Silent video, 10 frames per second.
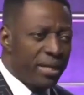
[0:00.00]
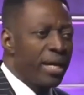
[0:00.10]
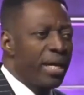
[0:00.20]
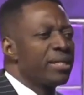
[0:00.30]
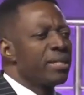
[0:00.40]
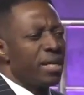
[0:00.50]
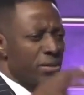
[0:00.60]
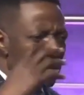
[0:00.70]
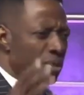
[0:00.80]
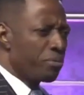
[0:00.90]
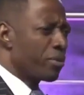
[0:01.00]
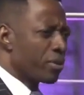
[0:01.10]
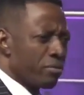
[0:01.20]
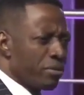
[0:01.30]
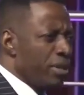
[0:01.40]
The guy said, there's no deep
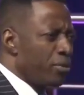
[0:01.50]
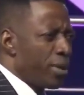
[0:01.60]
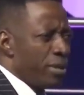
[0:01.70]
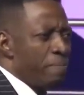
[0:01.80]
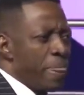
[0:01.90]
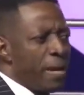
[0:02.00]
philosophy anywhere.